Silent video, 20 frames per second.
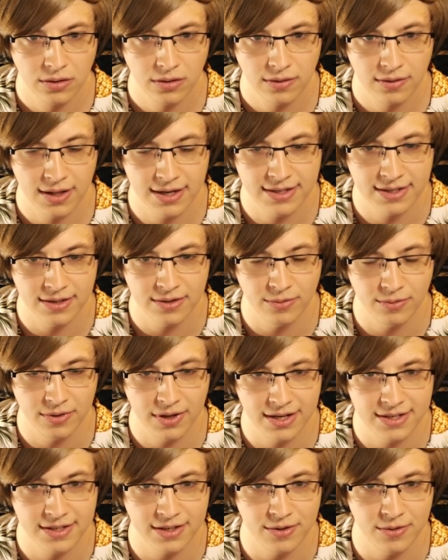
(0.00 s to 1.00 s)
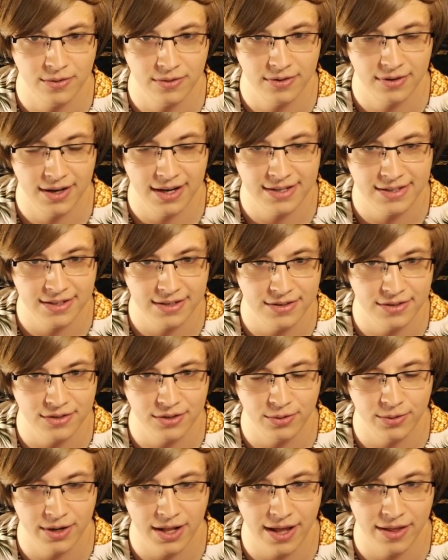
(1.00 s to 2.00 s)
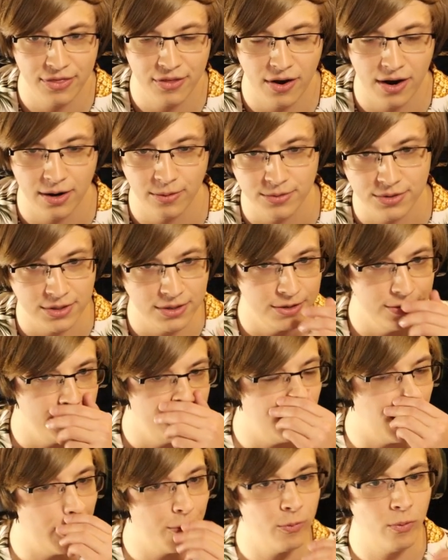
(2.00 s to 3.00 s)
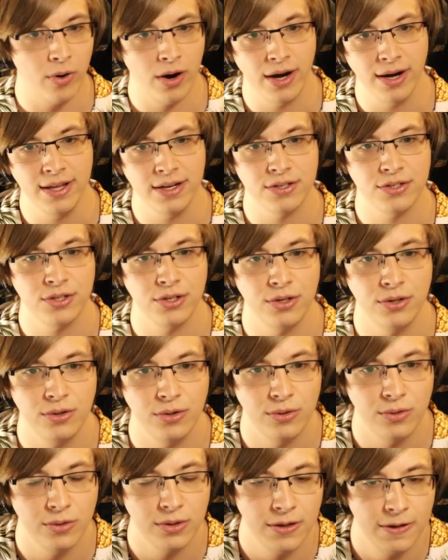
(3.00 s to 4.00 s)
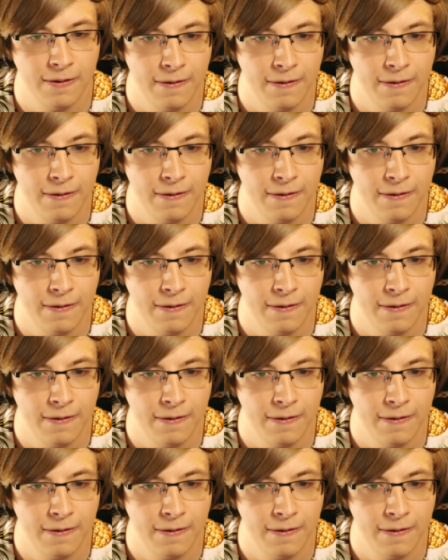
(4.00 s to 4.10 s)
That didn't, that didn't, that didn't do what I thought it was going to do. I want it to...